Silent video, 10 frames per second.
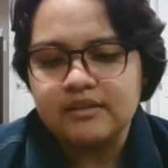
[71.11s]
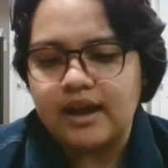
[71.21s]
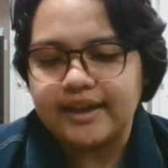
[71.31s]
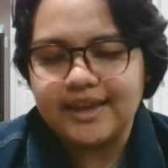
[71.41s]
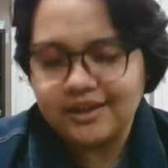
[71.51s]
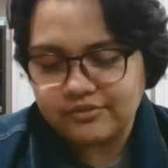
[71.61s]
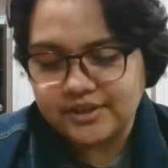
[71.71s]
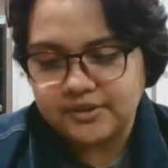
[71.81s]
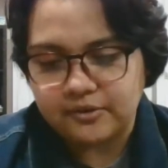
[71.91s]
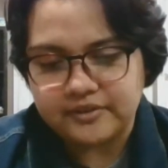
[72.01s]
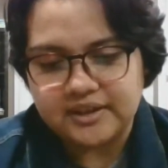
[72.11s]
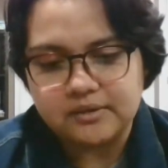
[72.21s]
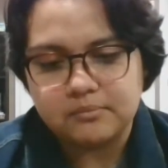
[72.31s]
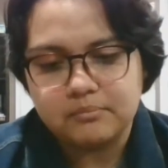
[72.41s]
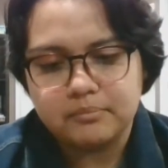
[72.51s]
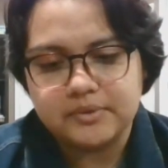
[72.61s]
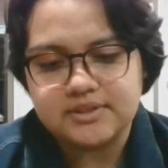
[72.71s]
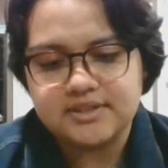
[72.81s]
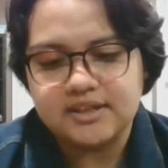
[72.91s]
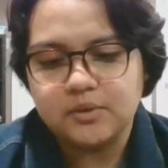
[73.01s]
I can't read Korean, but
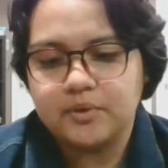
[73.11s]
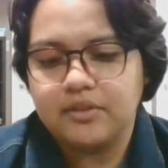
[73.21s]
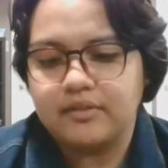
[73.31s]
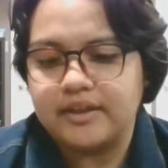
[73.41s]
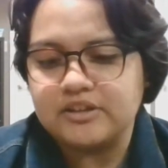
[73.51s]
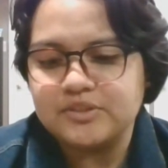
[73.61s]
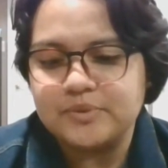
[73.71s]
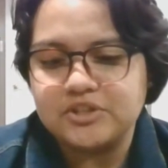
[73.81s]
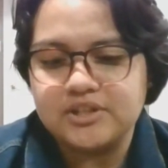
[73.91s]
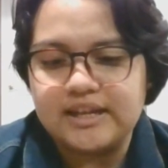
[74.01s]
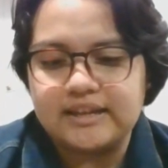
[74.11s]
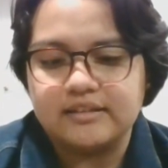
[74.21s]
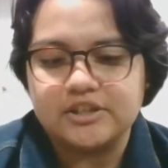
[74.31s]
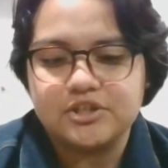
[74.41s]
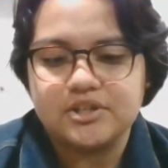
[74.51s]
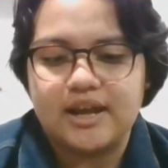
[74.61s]
seeing where the letters switch into English